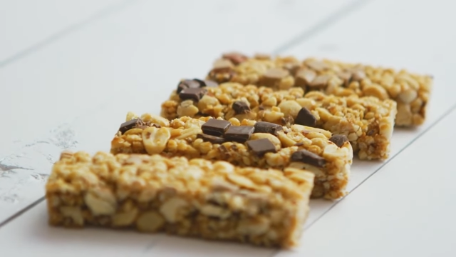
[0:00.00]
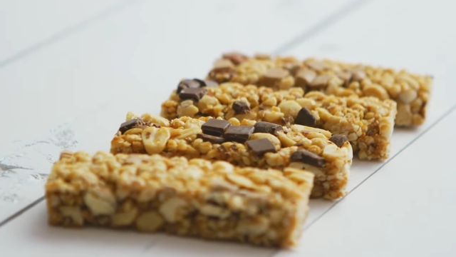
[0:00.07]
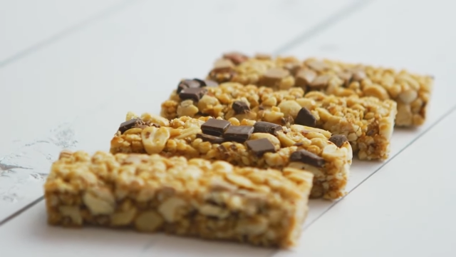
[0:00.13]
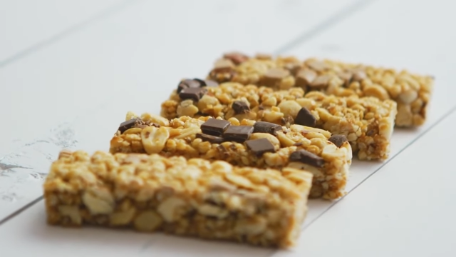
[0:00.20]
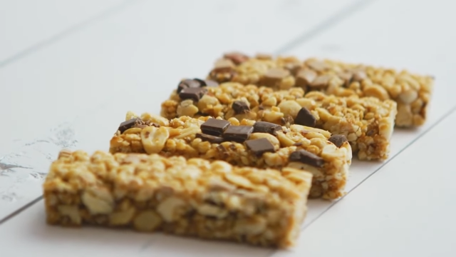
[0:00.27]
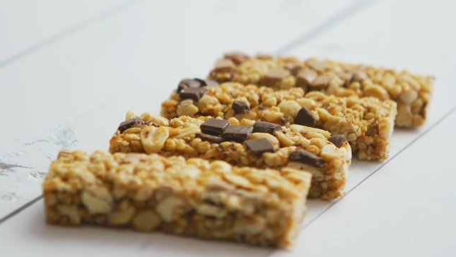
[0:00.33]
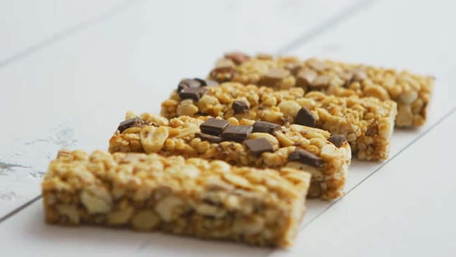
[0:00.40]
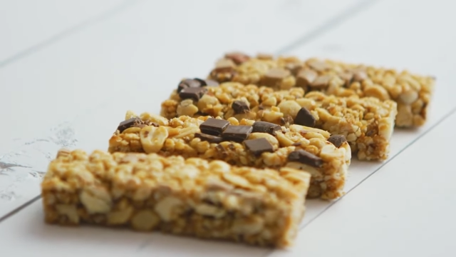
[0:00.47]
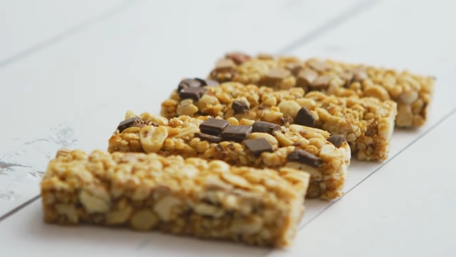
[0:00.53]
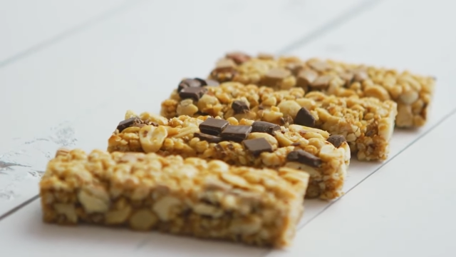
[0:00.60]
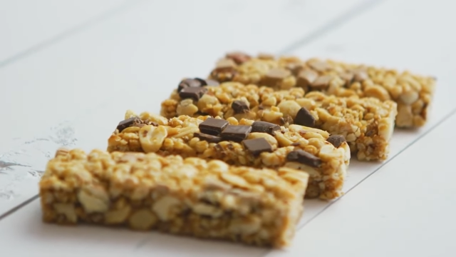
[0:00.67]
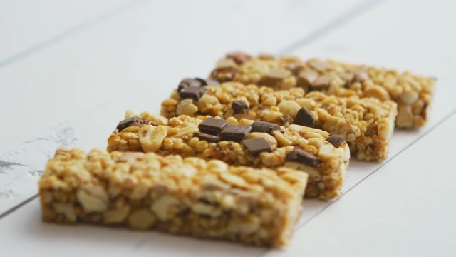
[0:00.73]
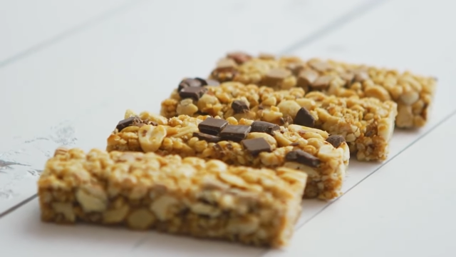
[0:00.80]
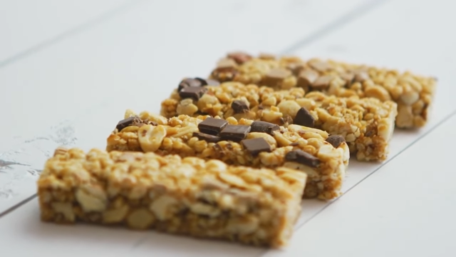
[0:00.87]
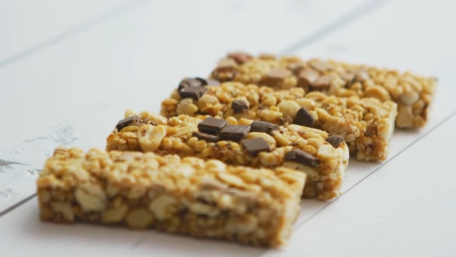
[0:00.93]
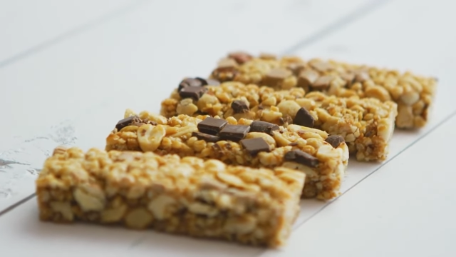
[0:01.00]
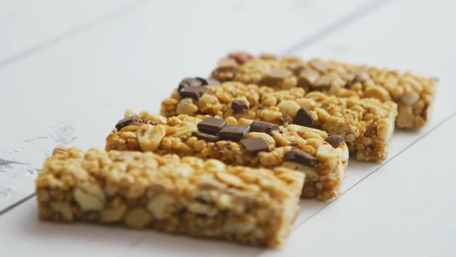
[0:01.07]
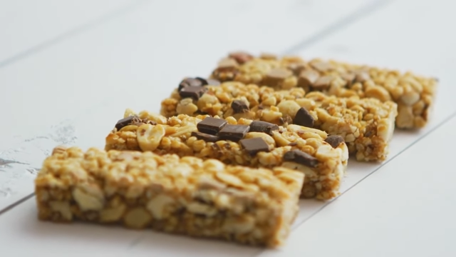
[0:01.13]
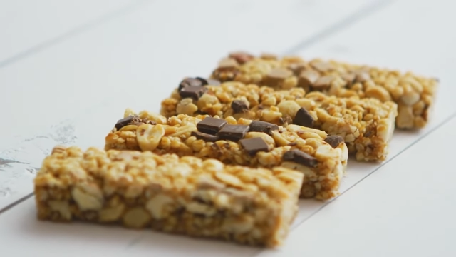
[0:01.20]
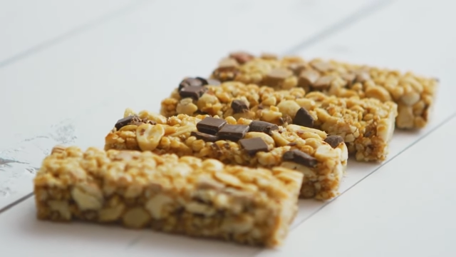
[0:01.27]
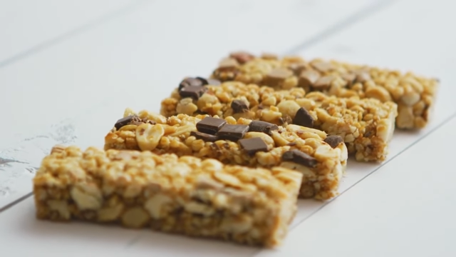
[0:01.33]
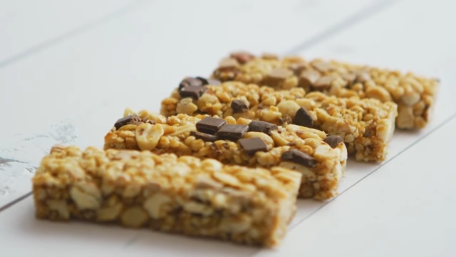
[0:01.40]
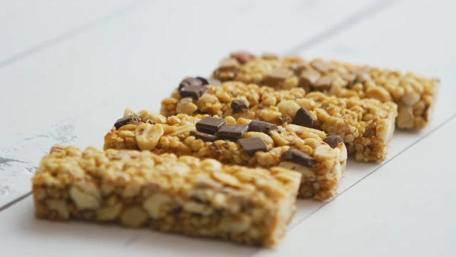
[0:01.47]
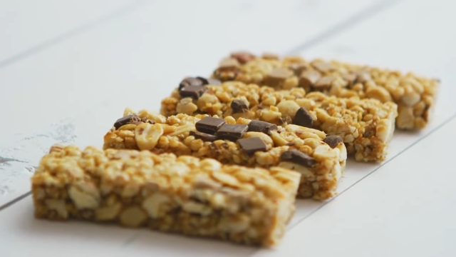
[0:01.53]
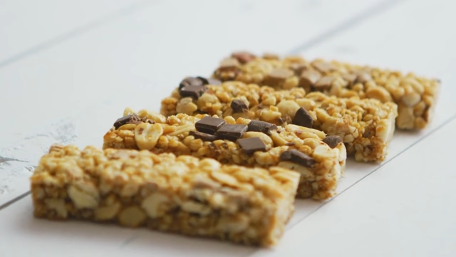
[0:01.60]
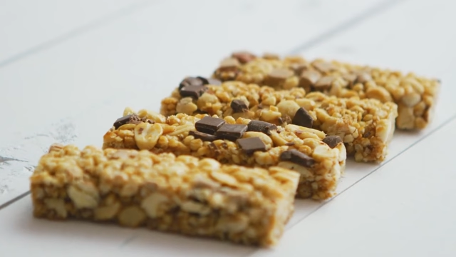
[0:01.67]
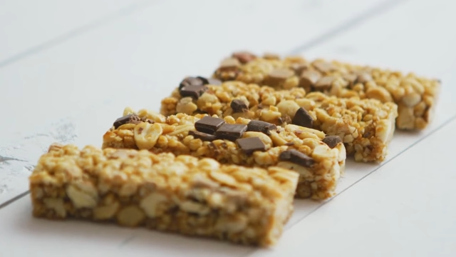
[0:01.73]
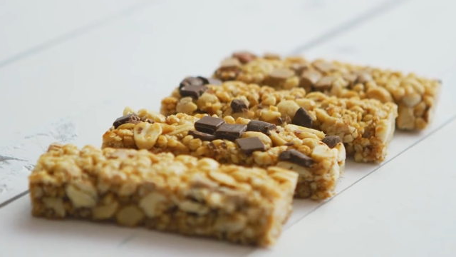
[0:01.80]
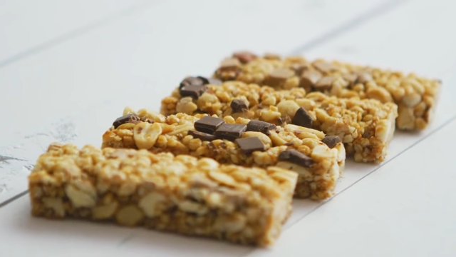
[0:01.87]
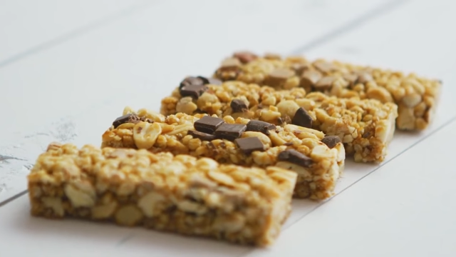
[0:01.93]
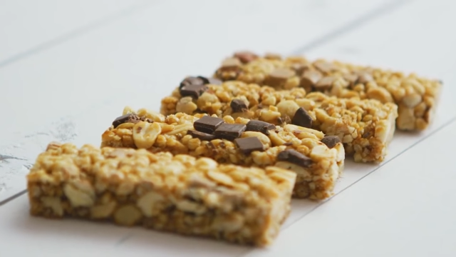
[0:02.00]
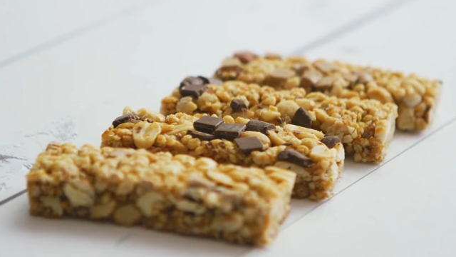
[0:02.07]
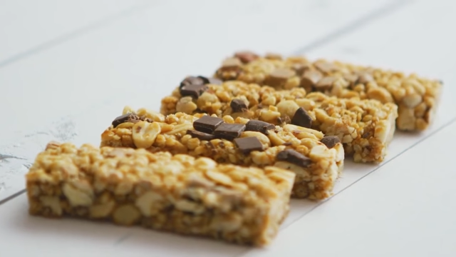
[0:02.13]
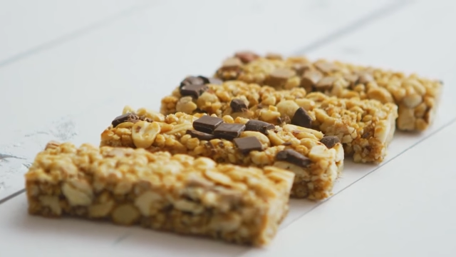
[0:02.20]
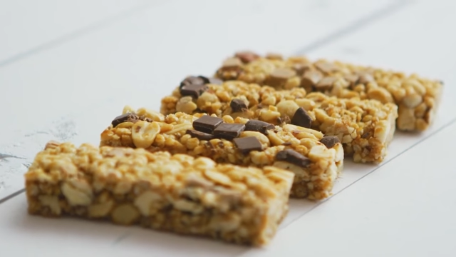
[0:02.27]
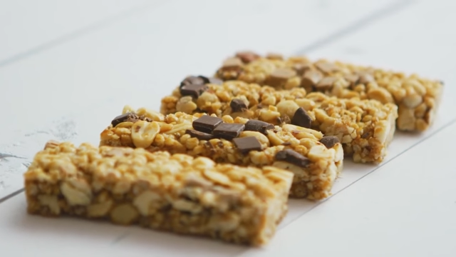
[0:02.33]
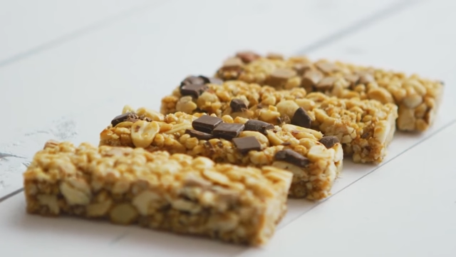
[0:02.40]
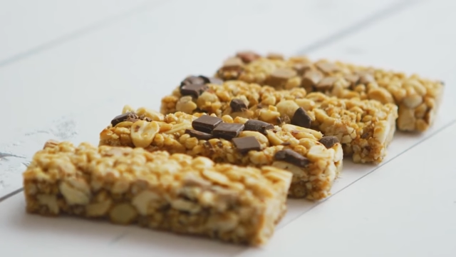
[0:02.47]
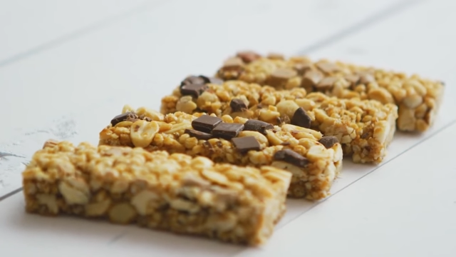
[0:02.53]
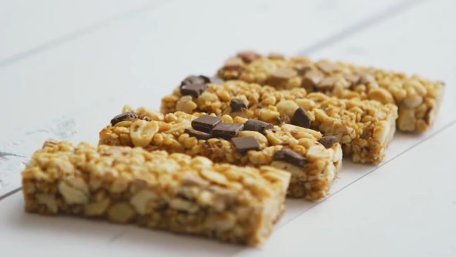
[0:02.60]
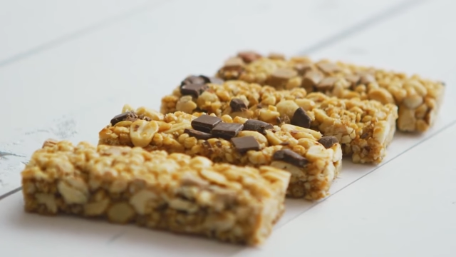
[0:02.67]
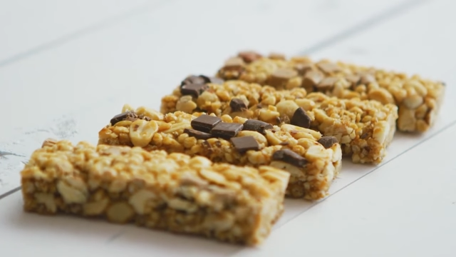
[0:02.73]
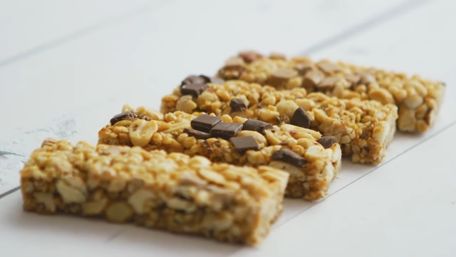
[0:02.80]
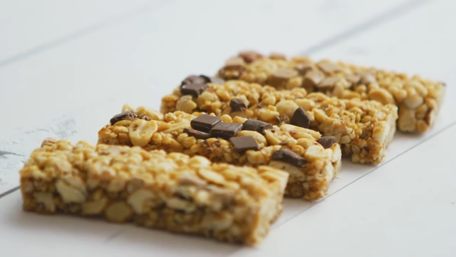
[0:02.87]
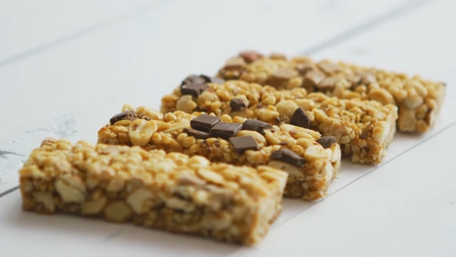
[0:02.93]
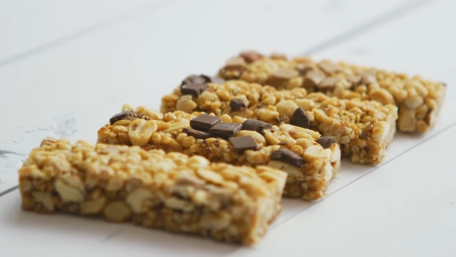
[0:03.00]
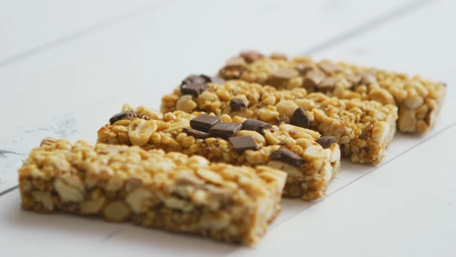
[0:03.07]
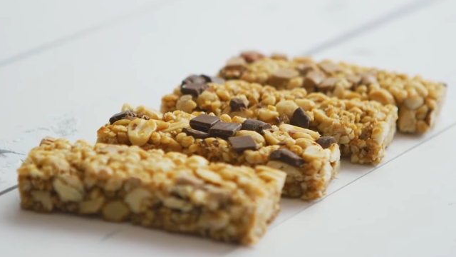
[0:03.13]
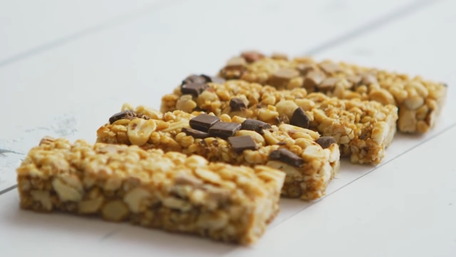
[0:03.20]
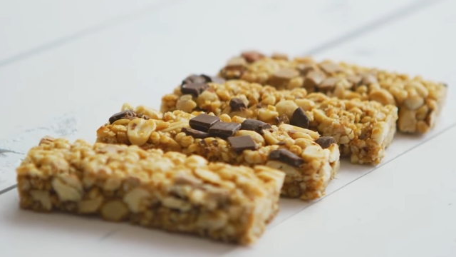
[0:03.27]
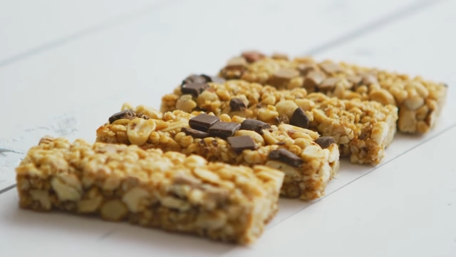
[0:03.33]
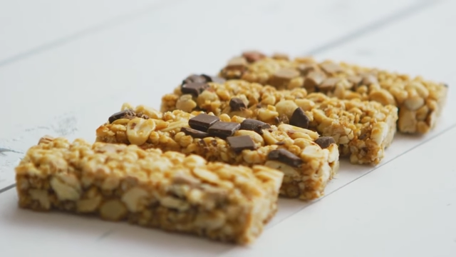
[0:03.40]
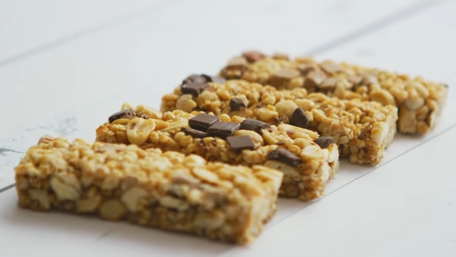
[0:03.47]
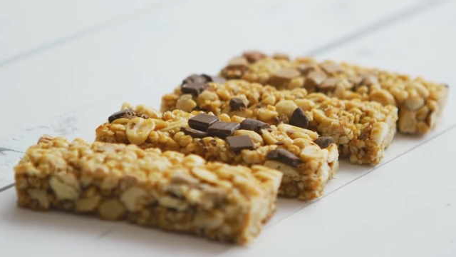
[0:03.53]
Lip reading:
Nobody's mouth can be seen.